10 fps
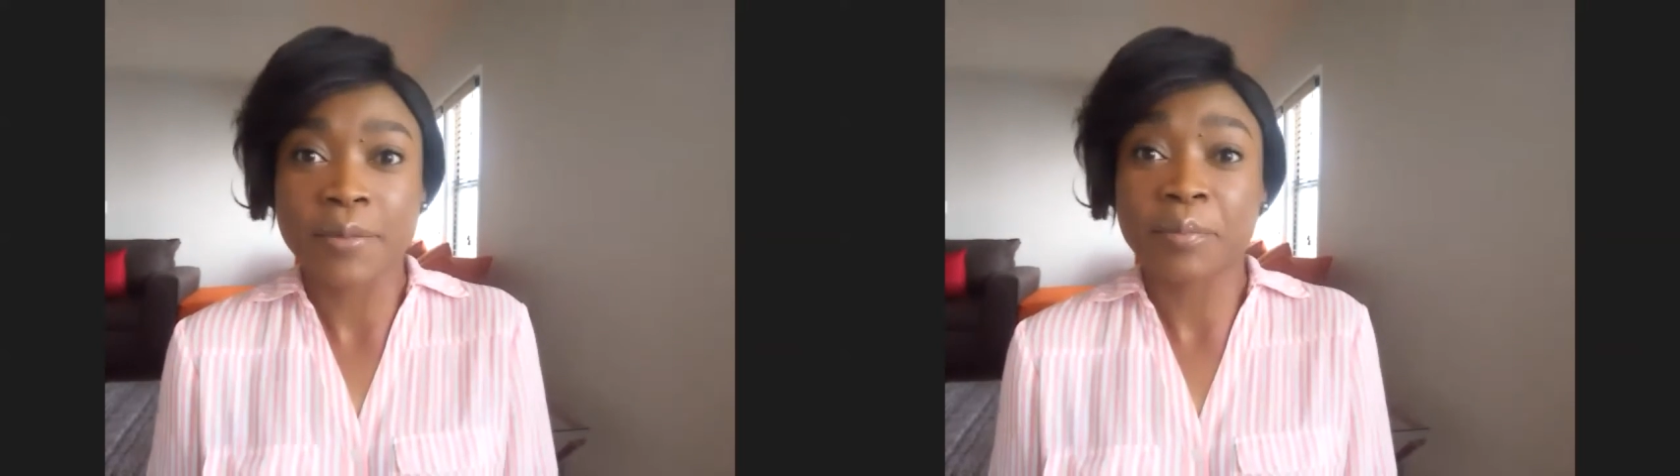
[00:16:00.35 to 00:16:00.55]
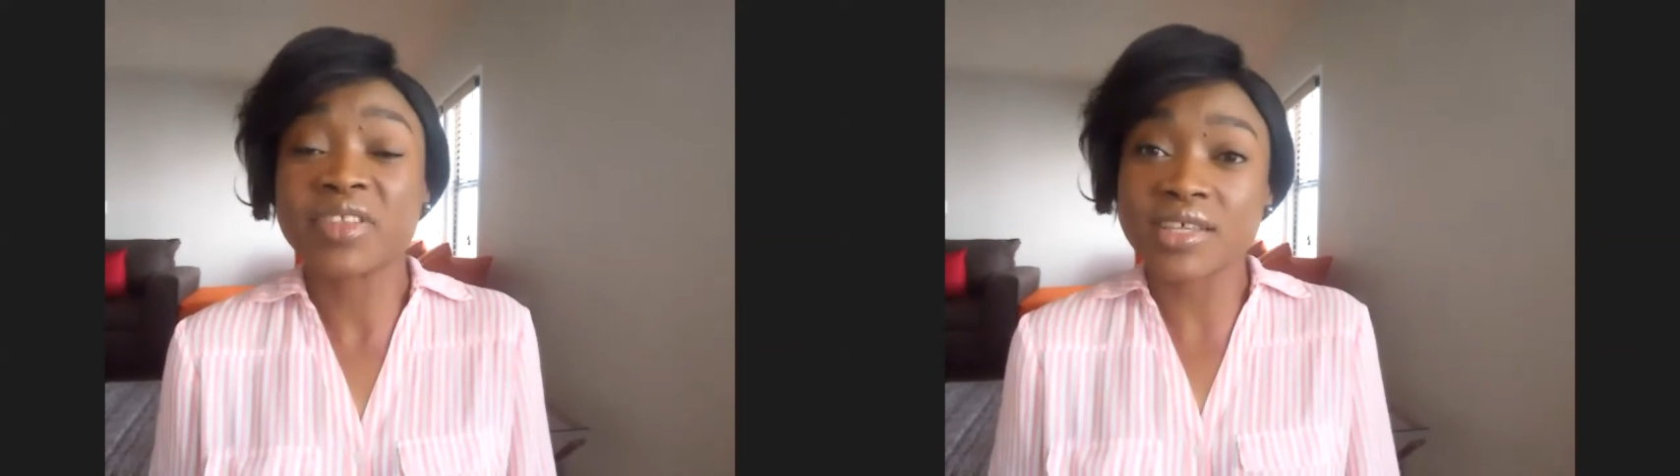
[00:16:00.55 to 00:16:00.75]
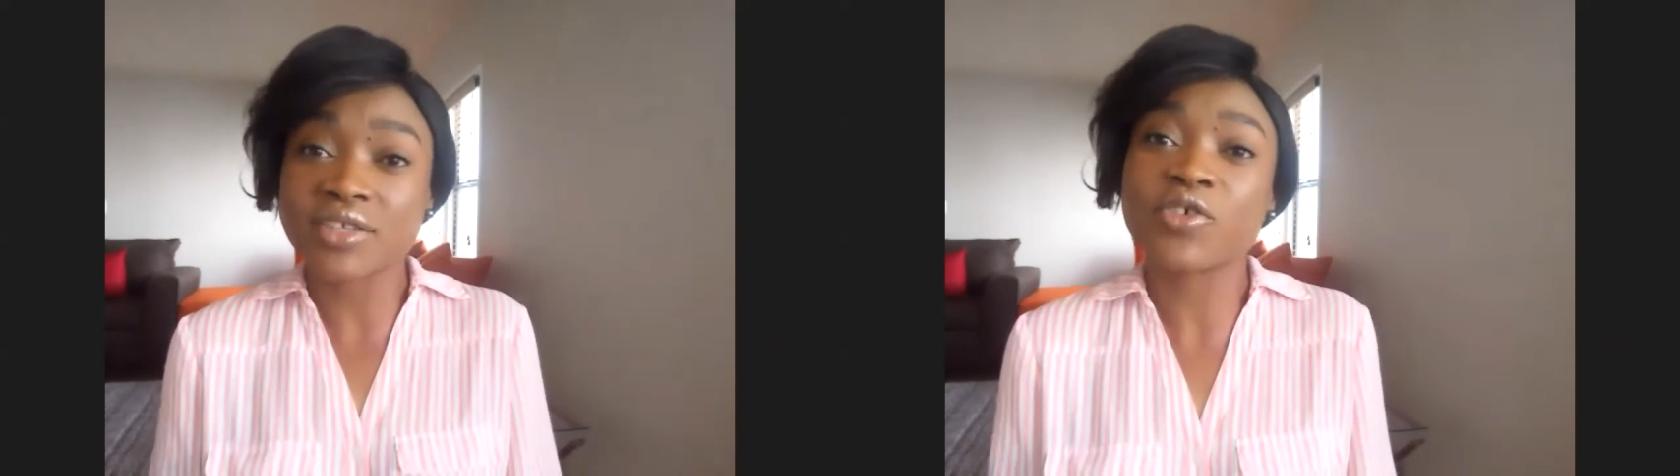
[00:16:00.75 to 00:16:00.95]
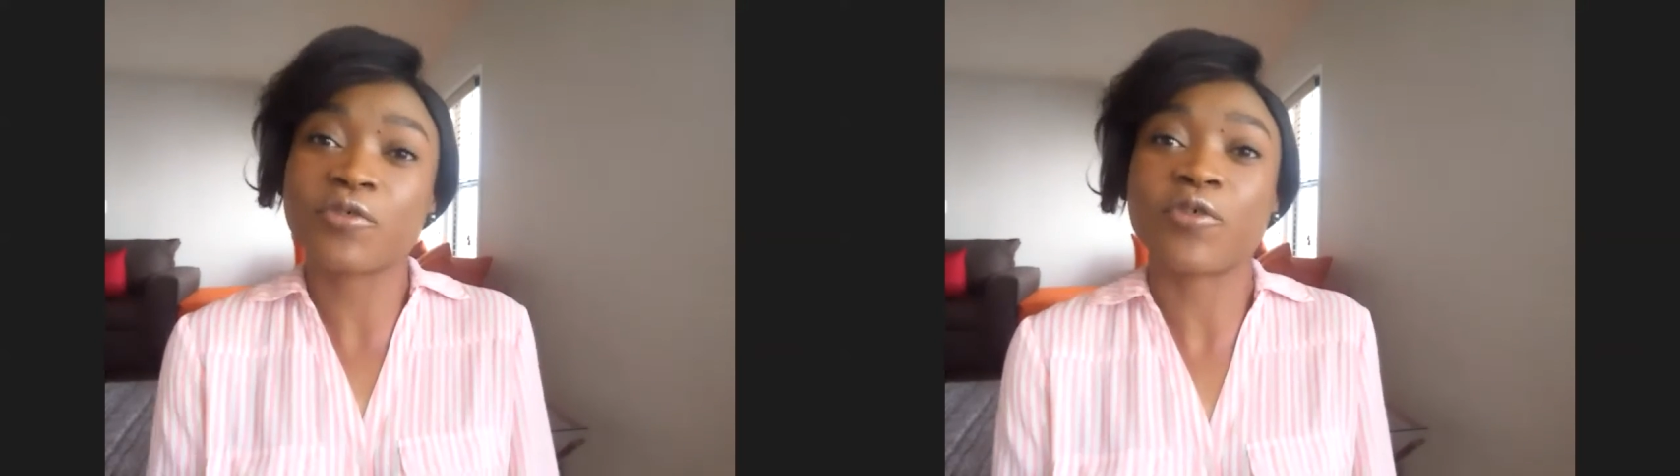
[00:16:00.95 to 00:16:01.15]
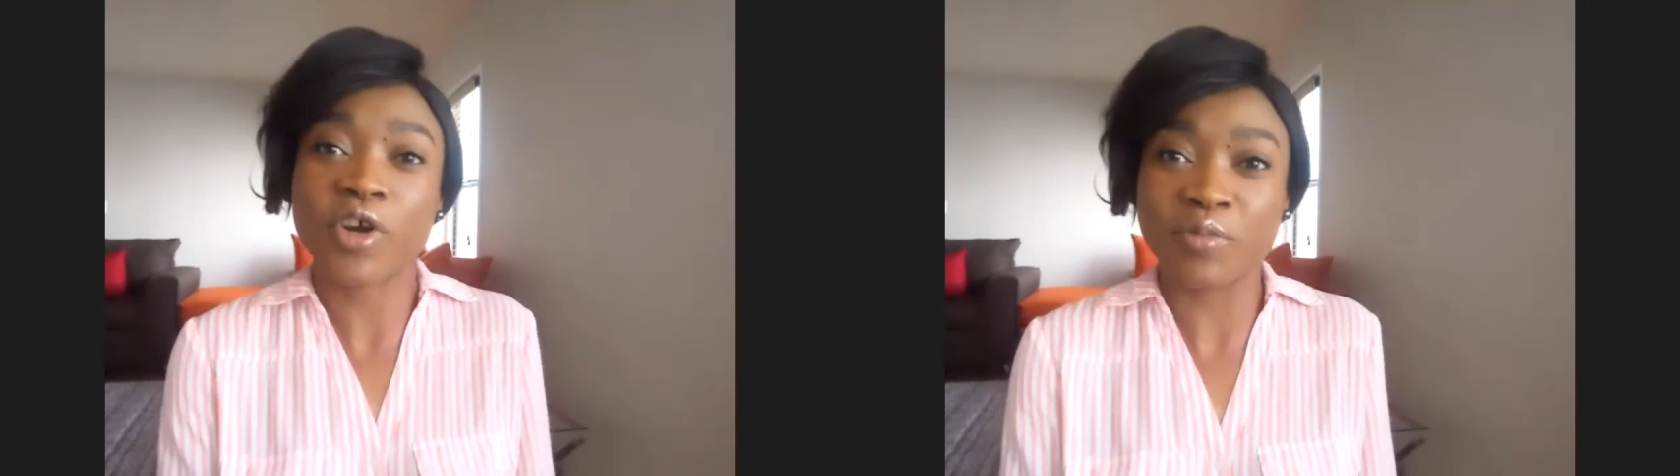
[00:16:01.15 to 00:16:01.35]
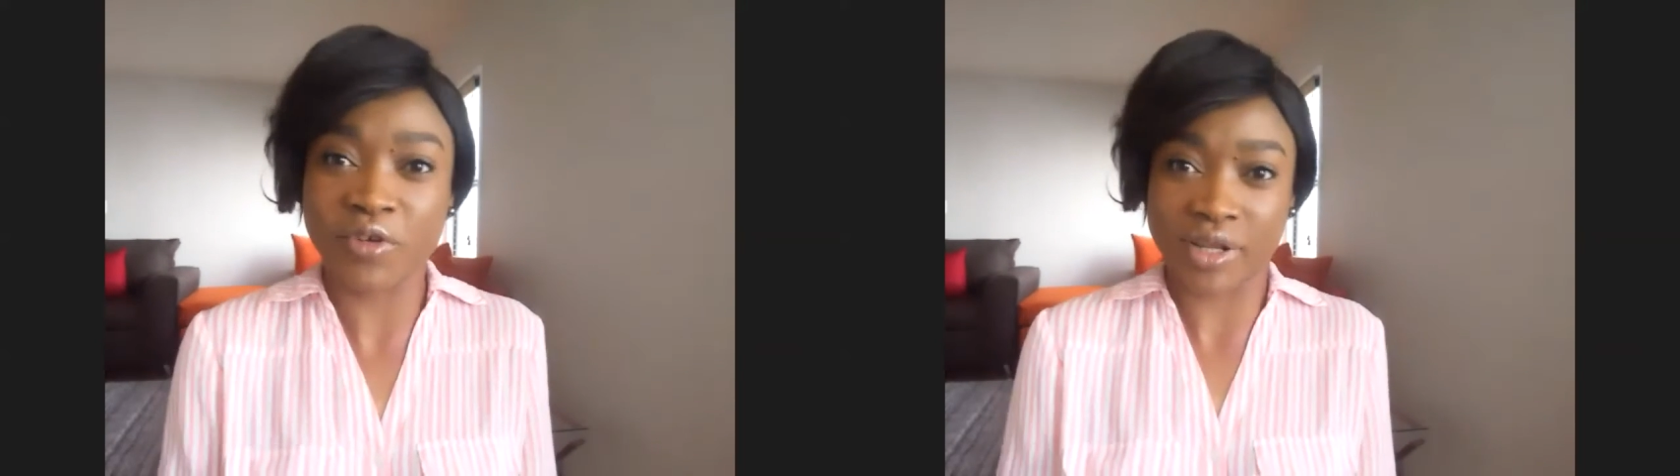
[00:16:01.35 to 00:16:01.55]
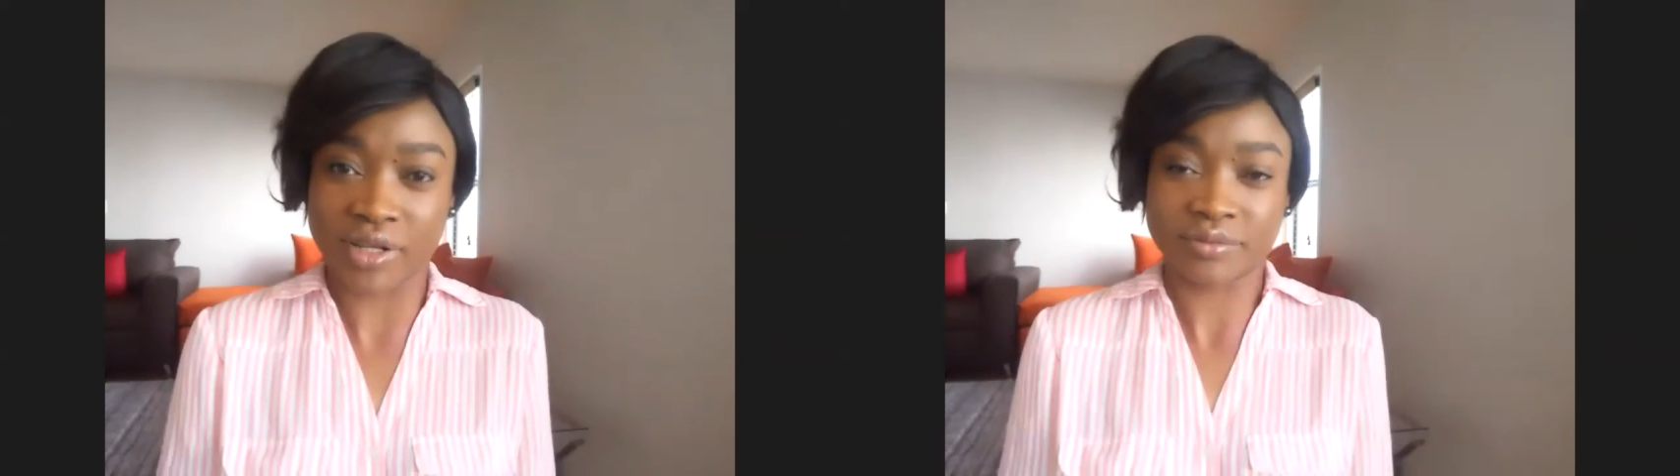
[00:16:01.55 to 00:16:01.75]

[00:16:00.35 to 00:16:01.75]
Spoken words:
but there is no formula.